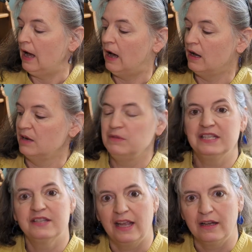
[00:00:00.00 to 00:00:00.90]
I'm
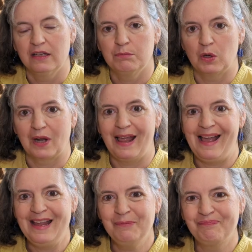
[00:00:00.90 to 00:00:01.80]
knitting model
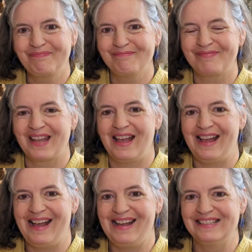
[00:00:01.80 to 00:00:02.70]
A,
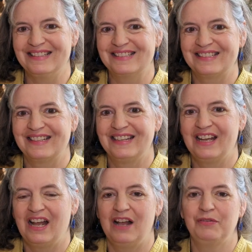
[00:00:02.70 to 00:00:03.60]
and
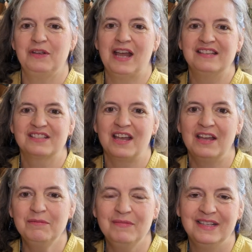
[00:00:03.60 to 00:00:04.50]
a few days
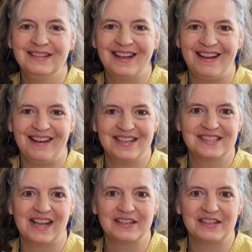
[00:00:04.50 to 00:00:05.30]
ago I sat